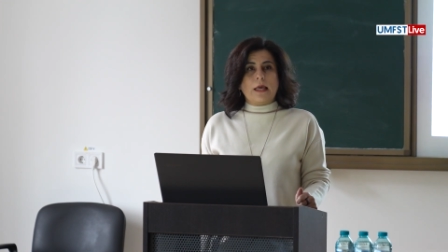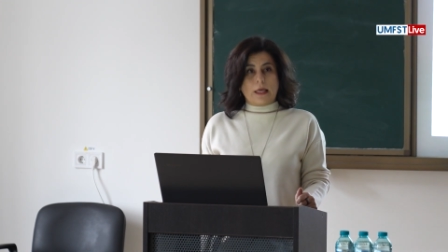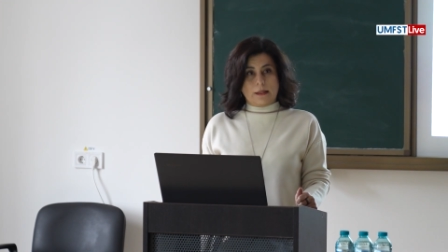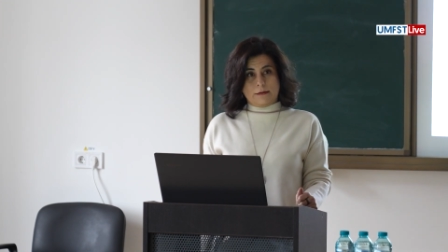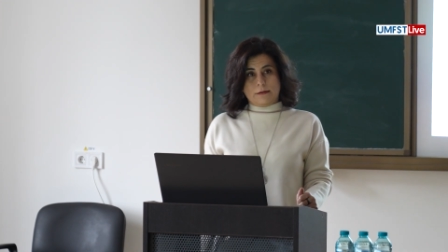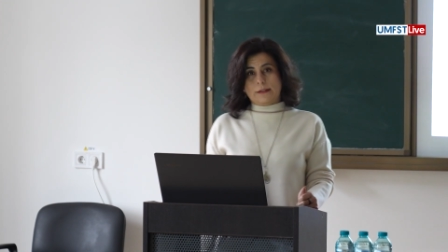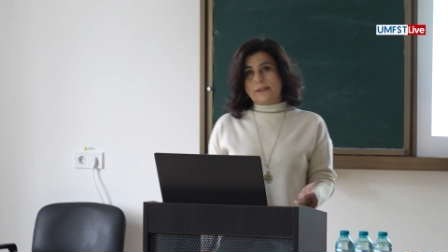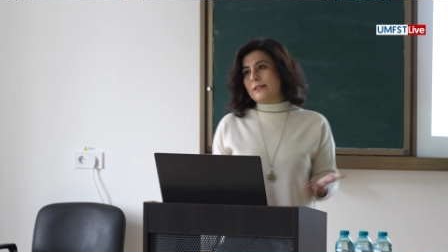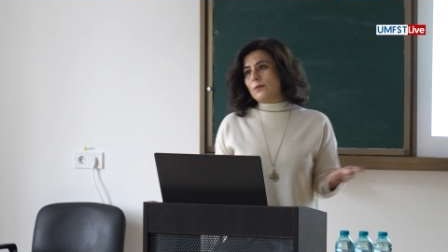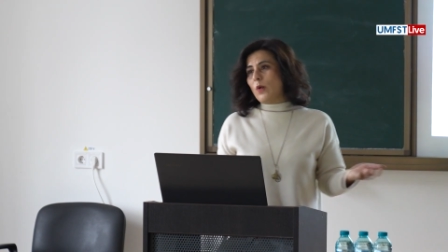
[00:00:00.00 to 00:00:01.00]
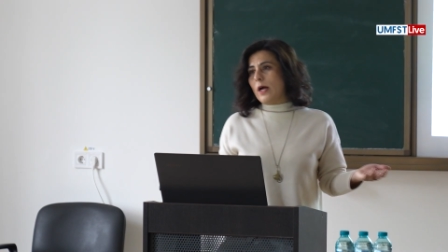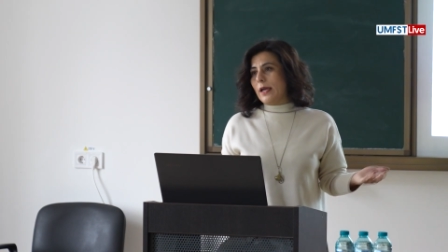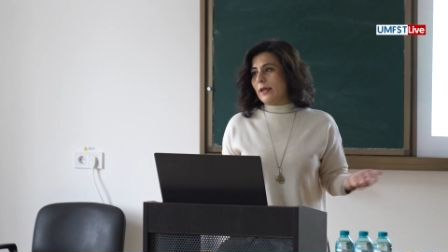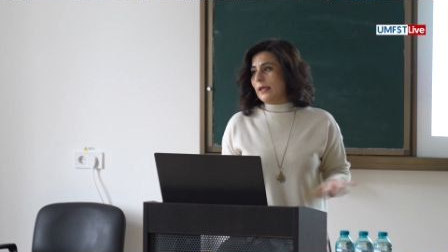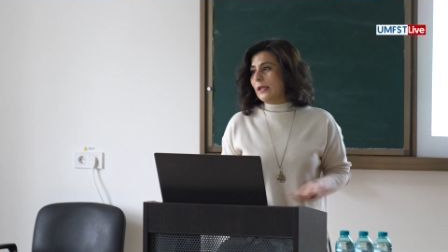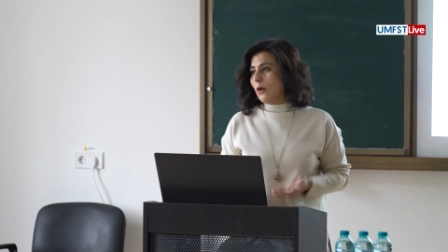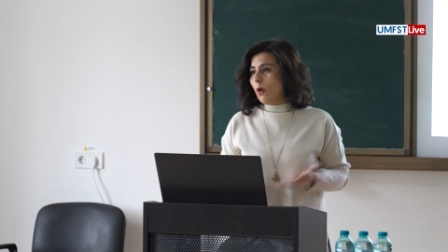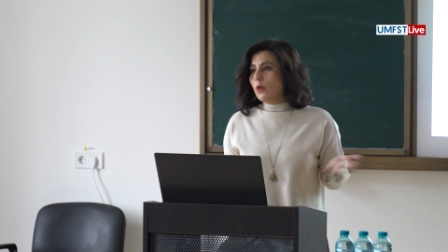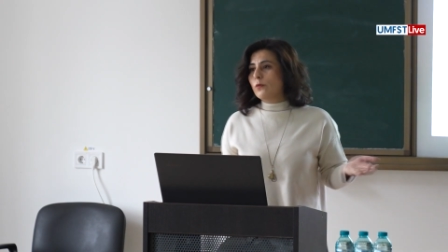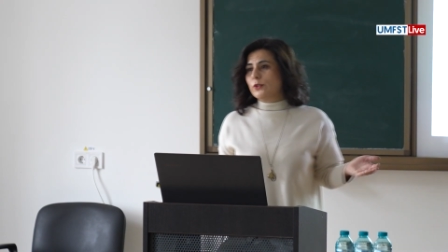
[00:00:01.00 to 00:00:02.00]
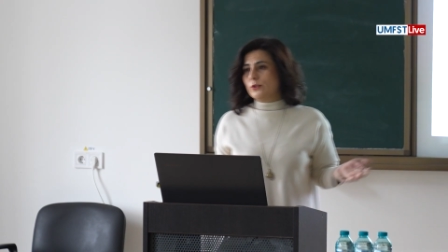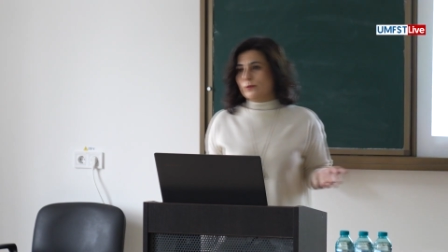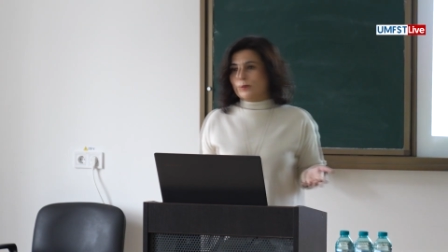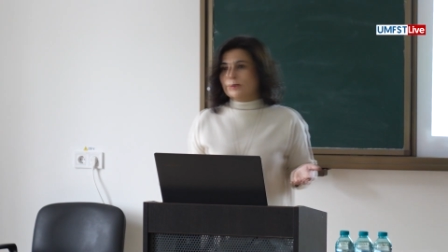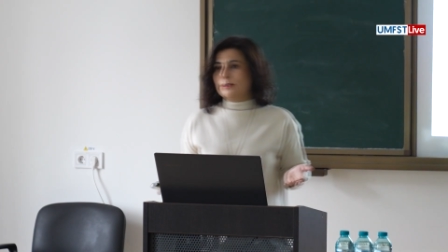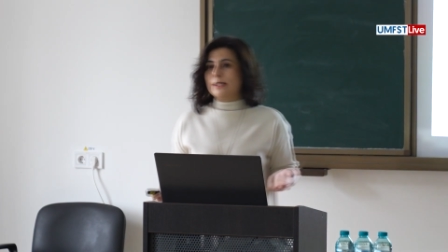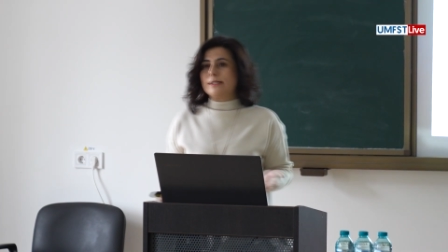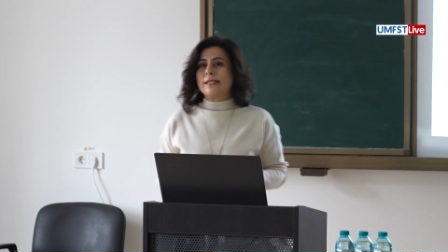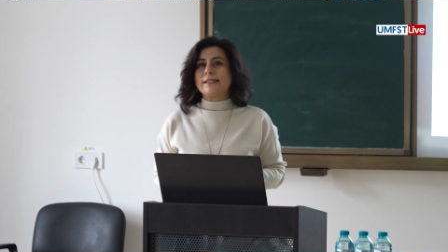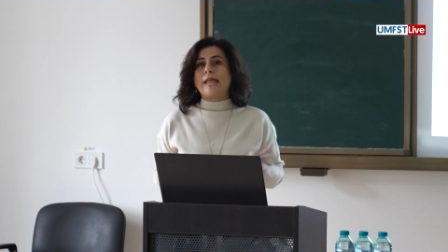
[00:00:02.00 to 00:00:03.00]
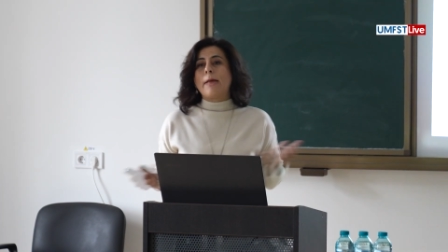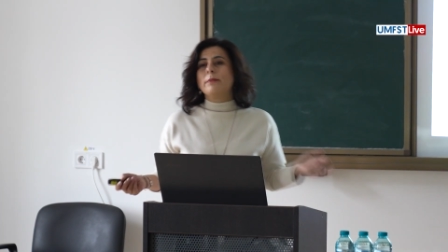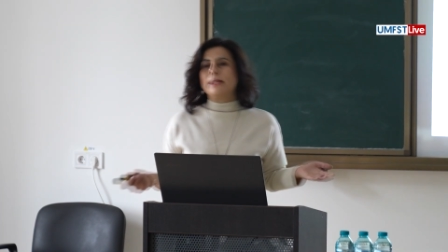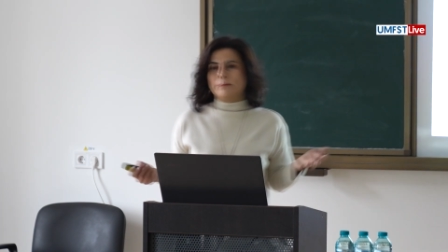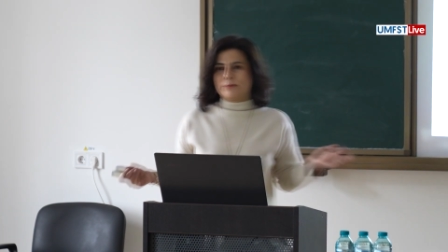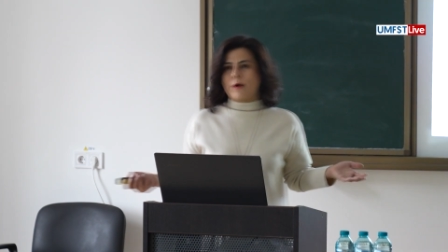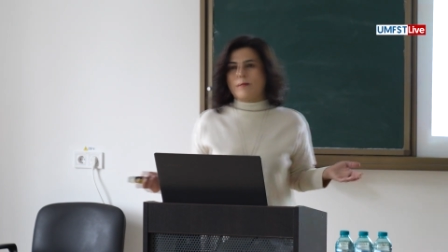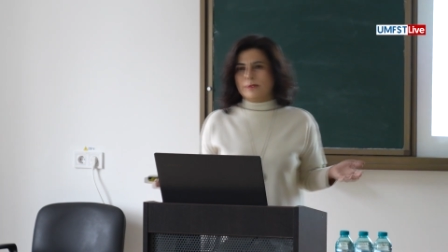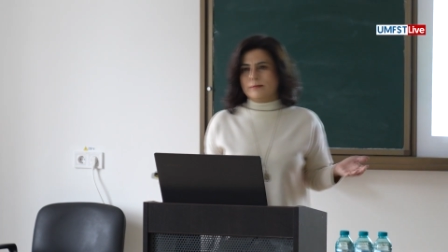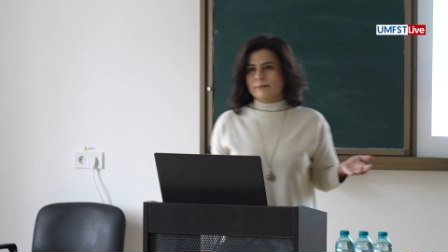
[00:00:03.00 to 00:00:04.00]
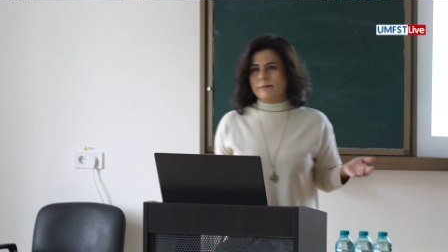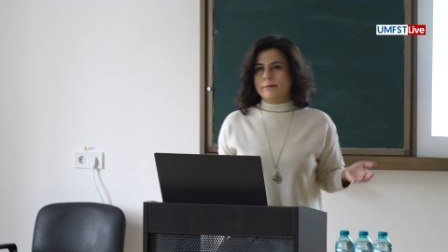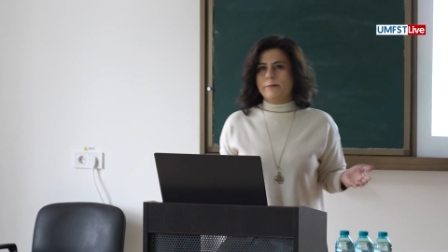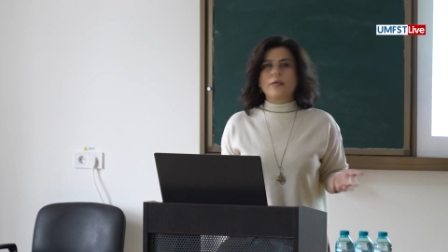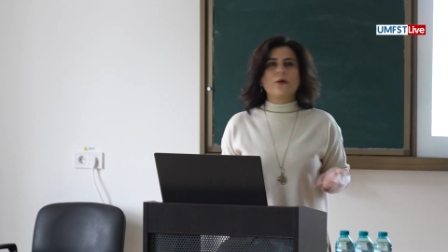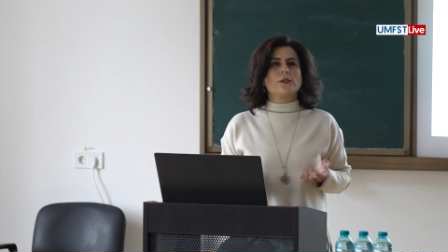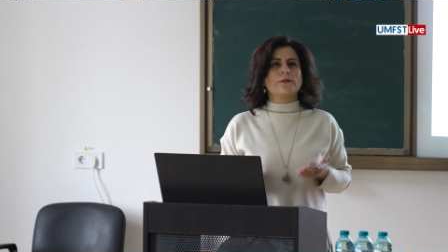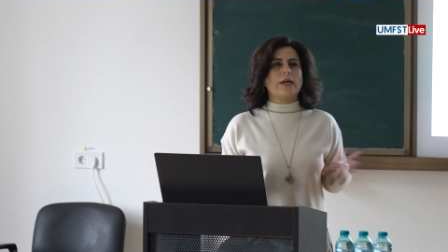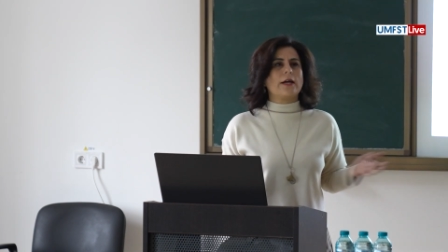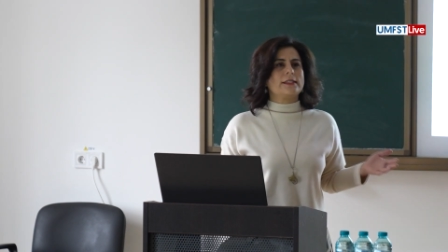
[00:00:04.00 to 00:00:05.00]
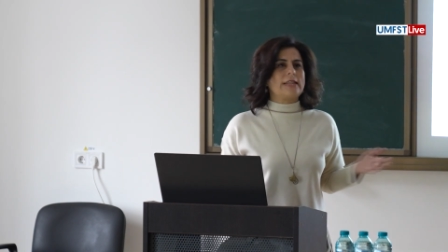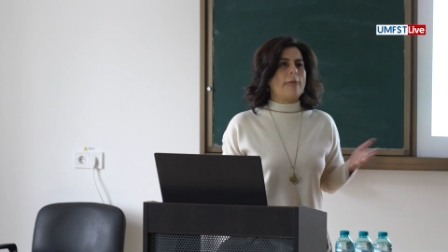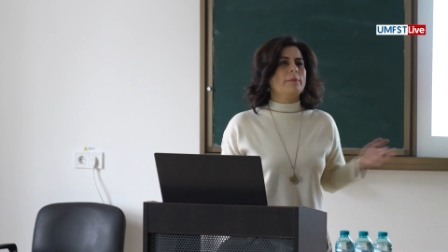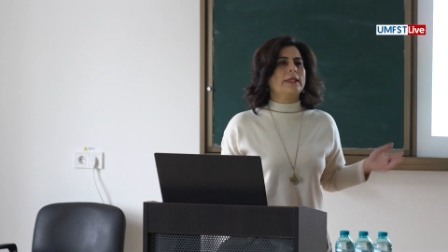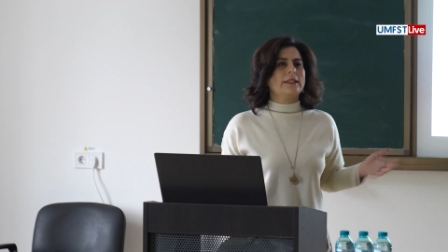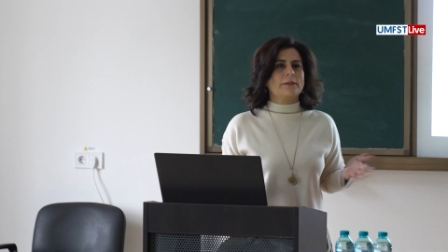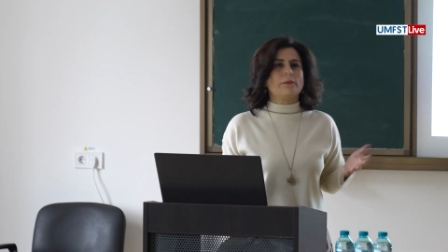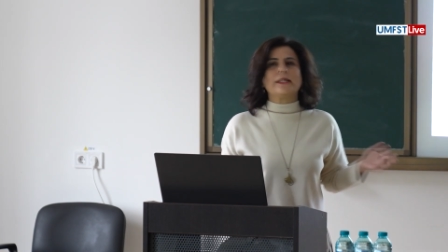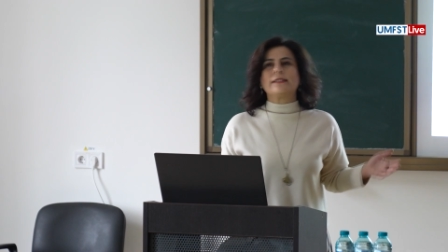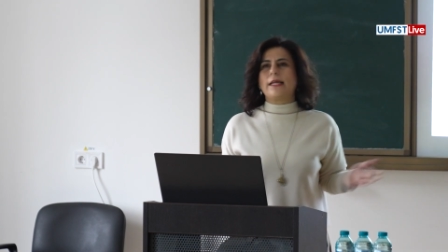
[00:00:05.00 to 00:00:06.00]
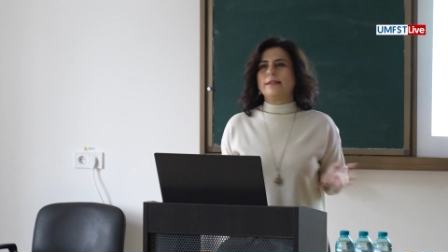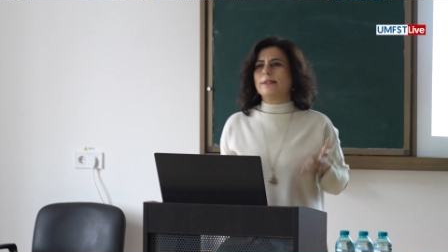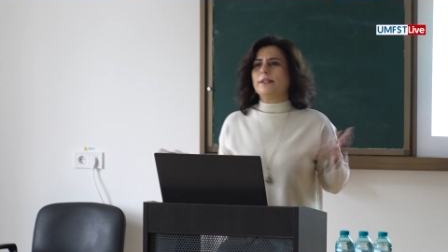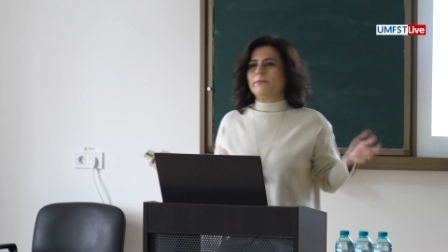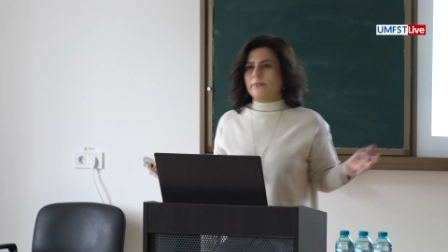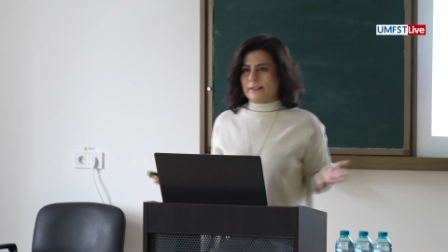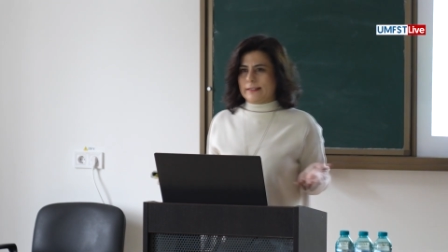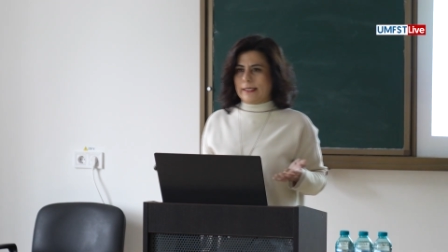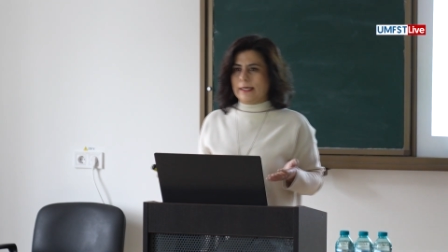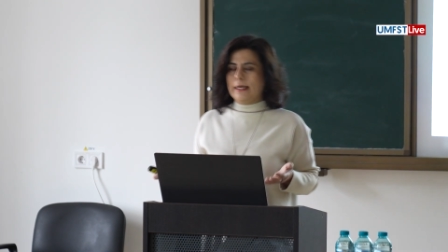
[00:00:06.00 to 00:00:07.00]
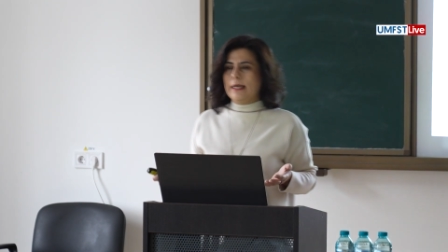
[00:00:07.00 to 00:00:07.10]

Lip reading: And this is why in all over the world there is a sampling problem, because we are sampling the placenta differently.